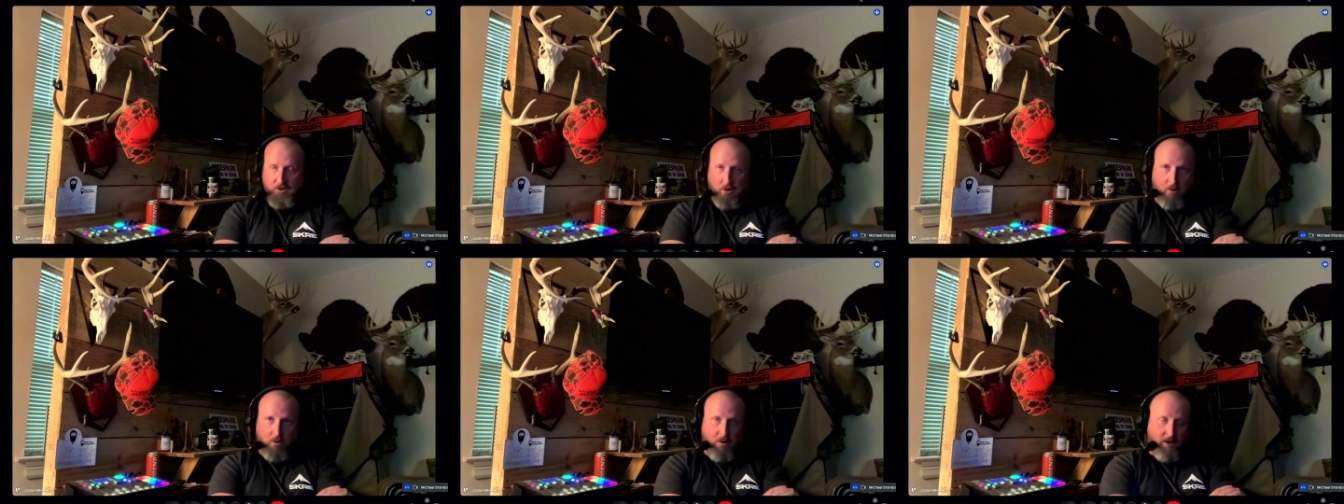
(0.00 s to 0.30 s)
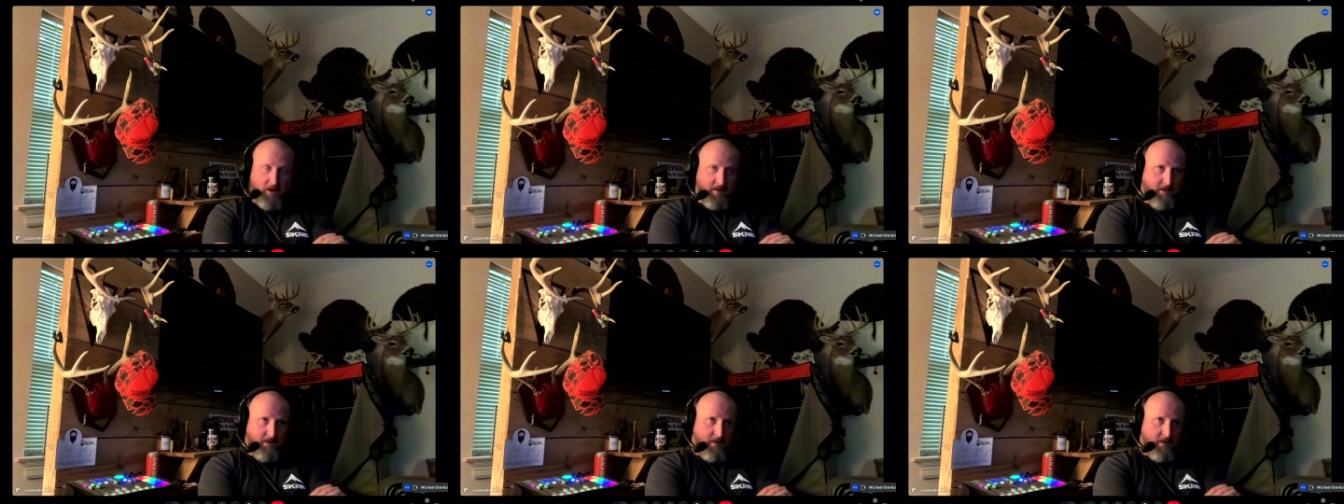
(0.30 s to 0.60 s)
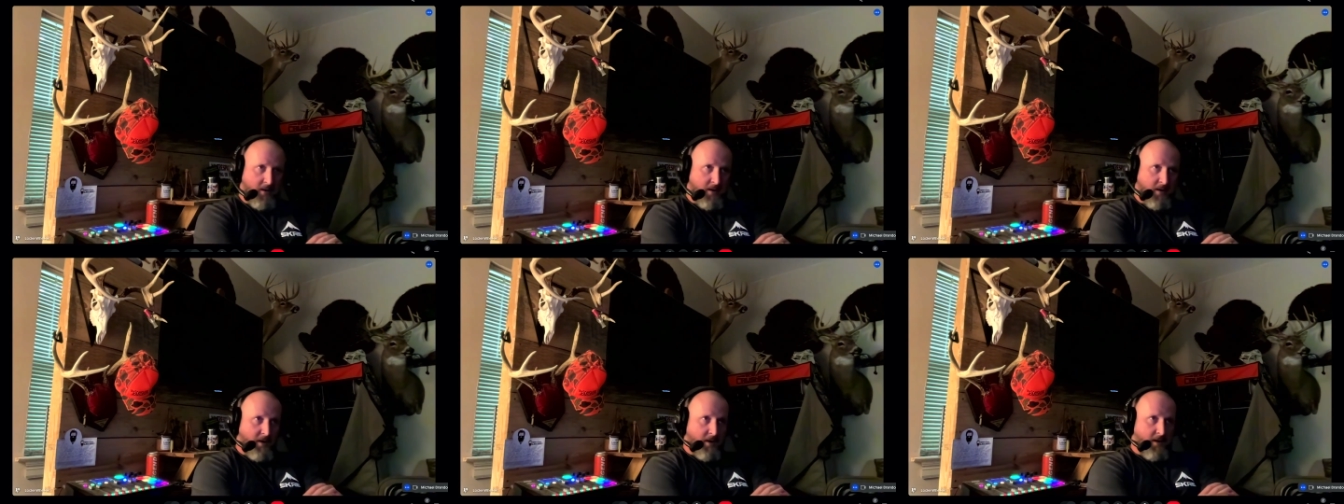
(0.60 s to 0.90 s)
on
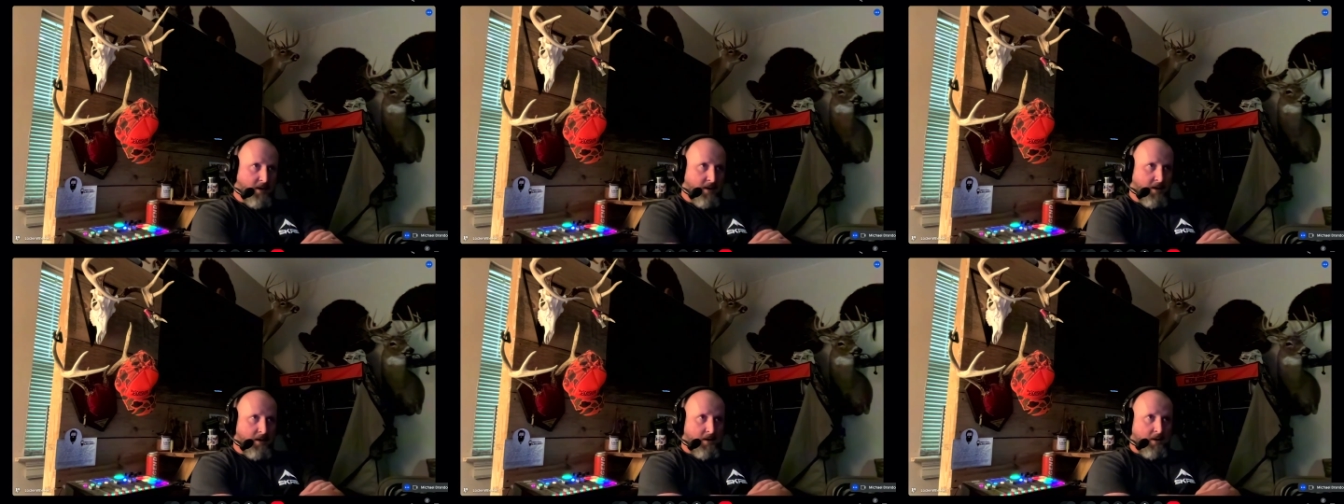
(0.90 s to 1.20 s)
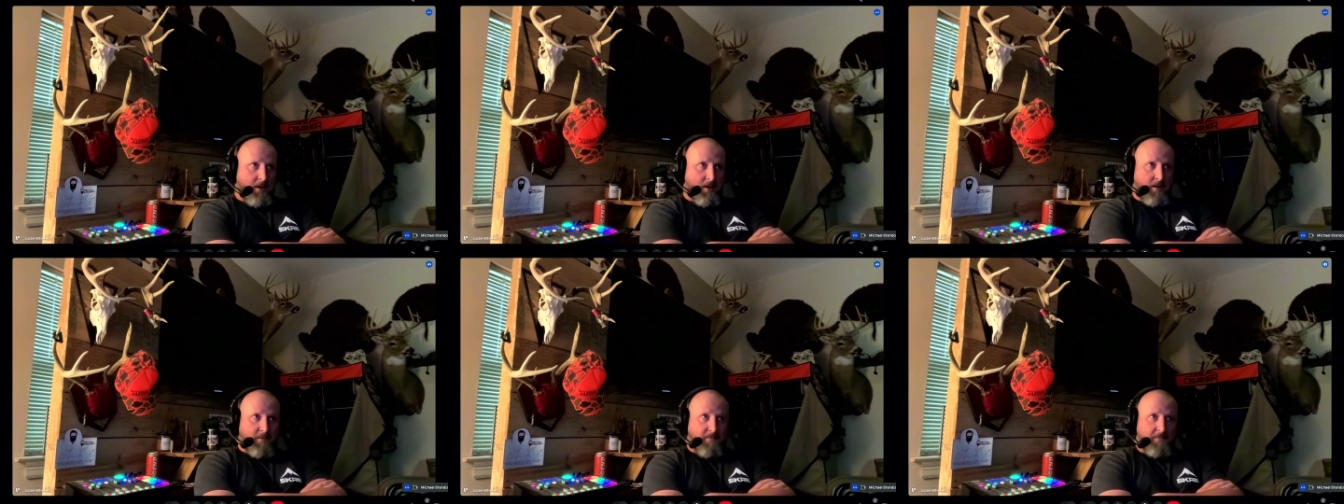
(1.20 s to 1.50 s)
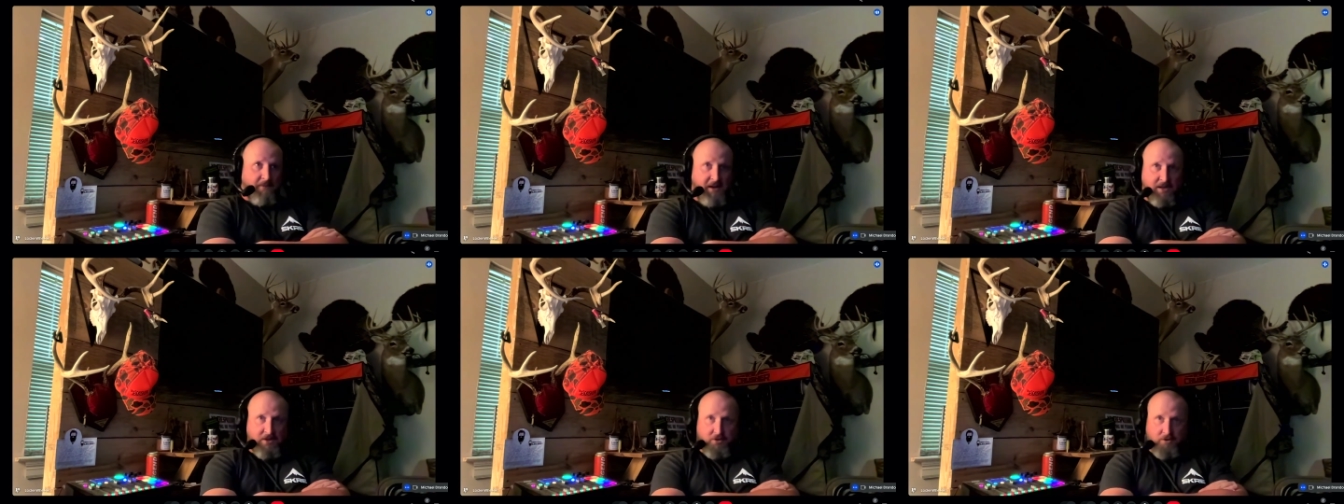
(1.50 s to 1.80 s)

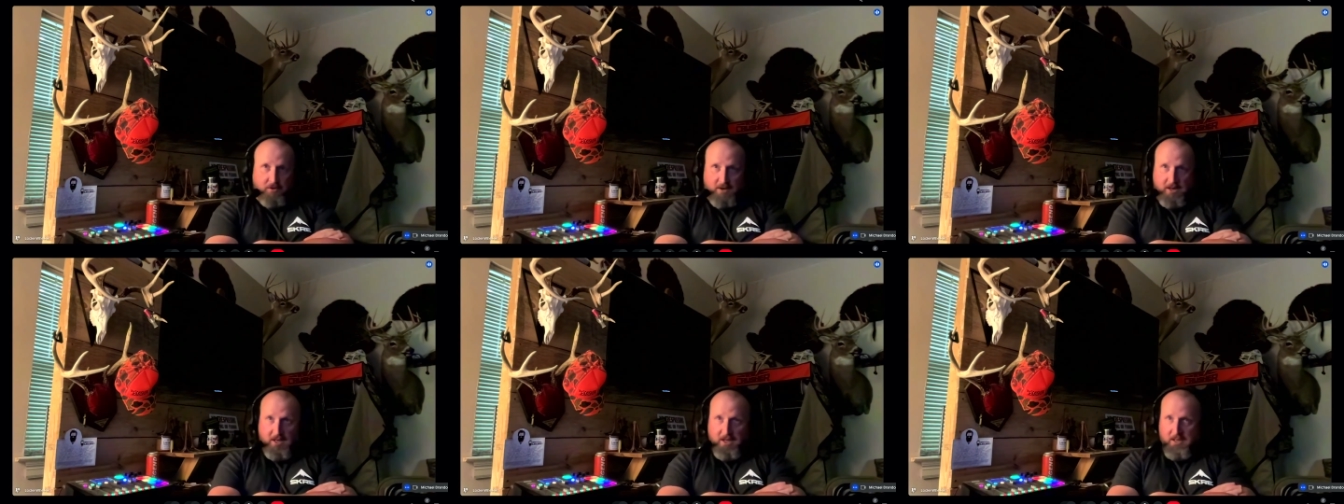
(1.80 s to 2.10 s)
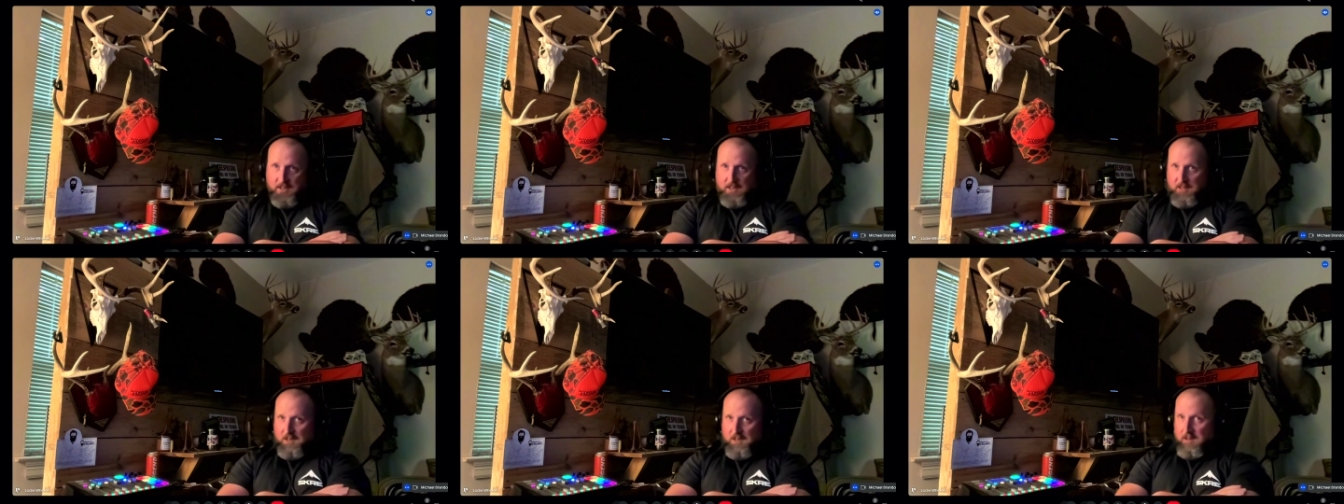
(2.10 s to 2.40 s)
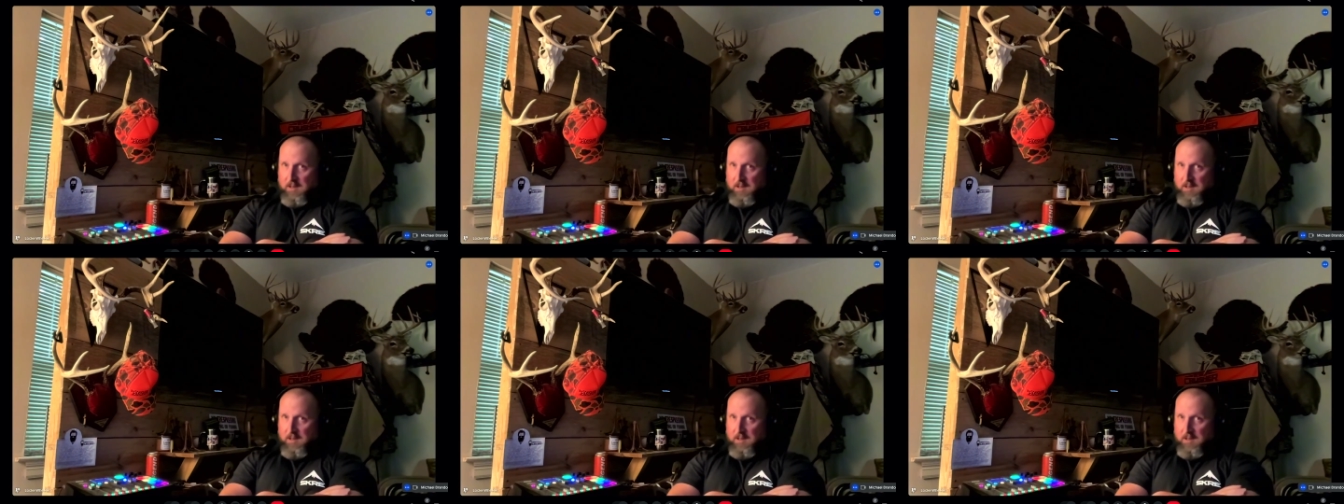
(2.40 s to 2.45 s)
feed trees,